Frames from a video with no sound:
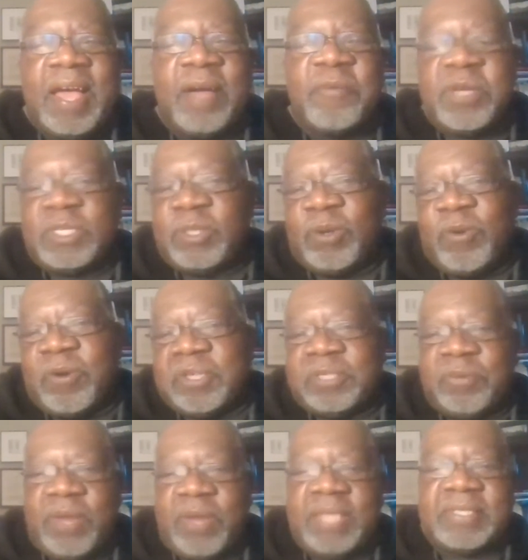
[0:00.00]
which of
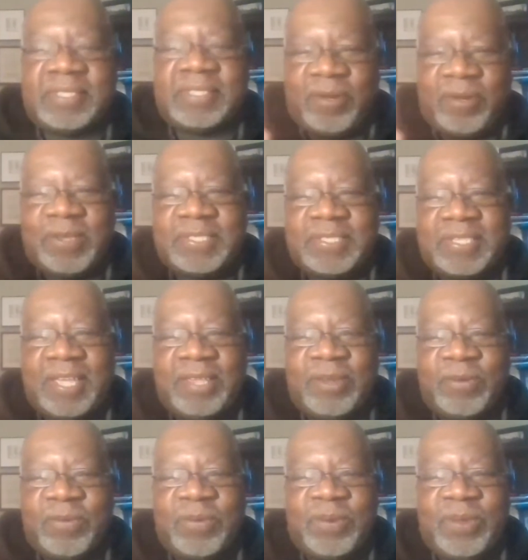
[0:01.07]
course raises the question that
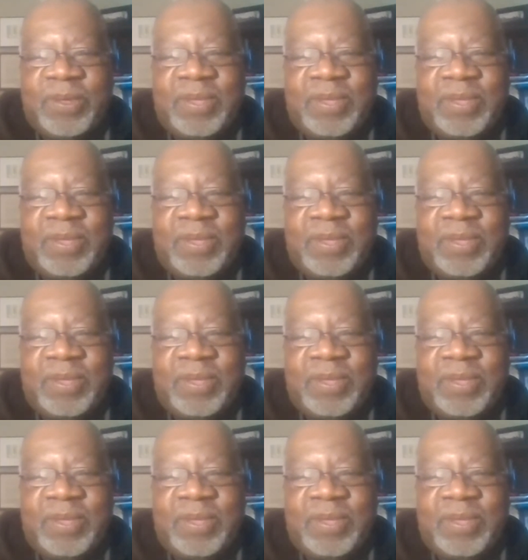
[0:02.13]
you're